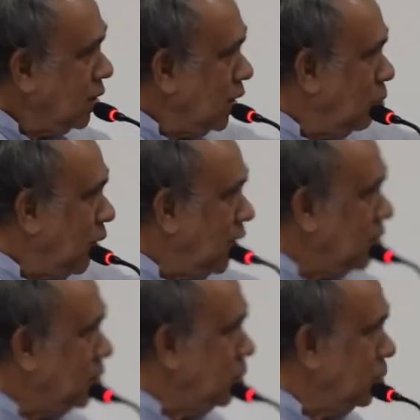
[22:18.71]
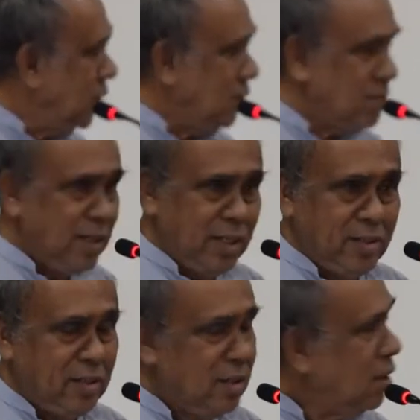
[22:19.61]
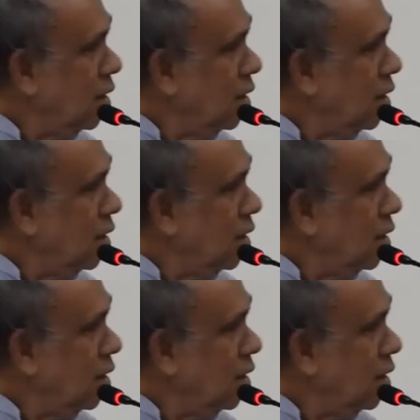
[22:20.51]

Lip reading: They pass through these slits.